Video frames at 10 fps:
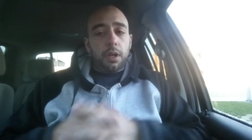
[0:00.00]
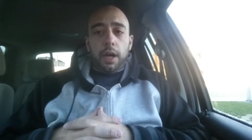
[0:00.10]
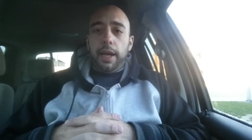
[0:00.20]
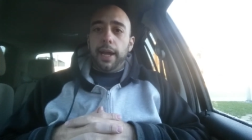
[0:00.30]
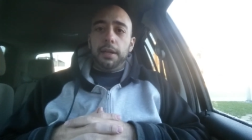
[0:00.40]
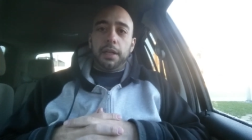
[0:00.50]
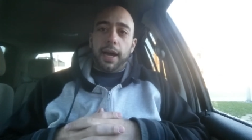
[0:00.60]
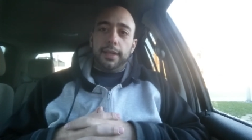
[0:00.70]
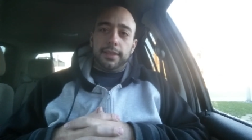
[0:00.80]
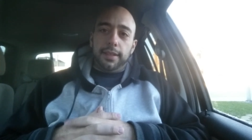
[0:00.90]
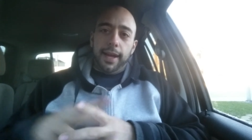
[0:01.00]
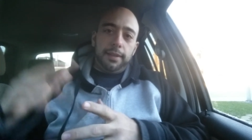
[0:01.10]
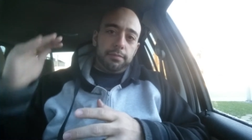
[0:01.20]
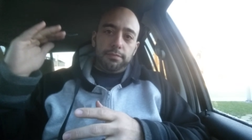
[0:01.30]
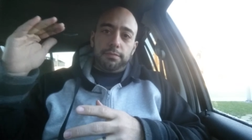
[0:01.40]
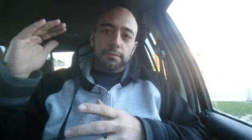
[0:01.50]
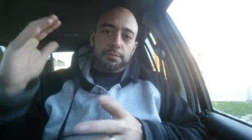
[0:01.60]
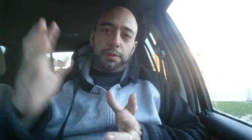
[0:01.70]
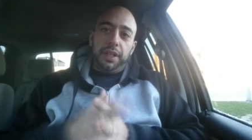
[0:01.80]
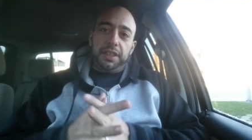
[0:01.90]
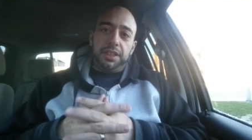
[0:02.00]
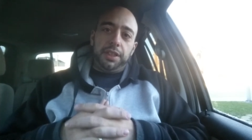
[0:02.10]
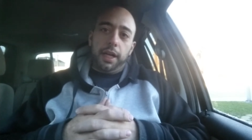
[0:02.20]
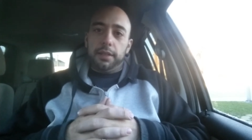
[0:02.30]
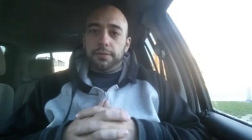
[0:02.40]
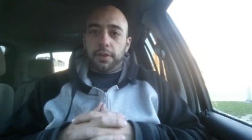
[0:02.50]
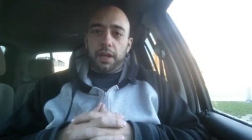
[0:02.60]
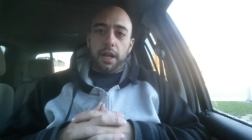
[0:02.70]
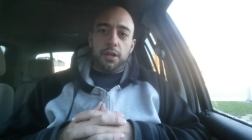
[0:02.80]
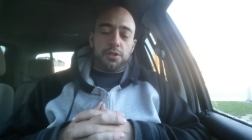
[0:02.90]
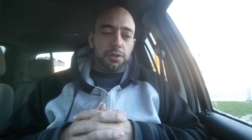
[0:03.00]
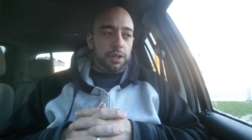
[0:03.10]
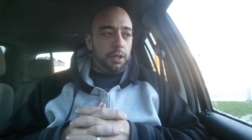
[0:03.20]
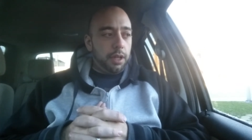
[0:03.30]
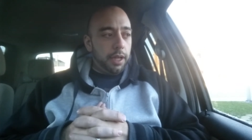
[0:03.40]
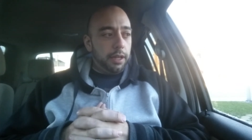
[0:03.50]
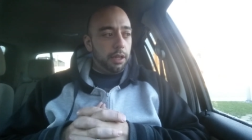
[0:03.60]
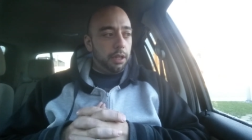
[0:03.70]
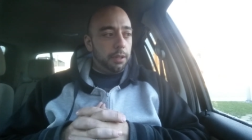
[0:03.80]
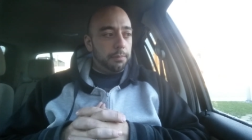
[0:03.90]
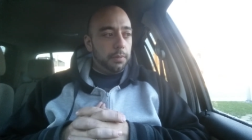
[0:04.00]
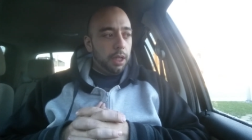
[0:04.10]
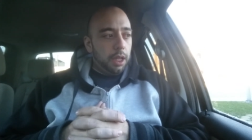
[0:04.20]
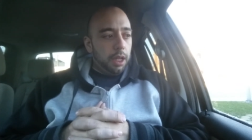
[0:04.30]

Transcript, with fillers: I hadn't gotten to that place yet financially, and um,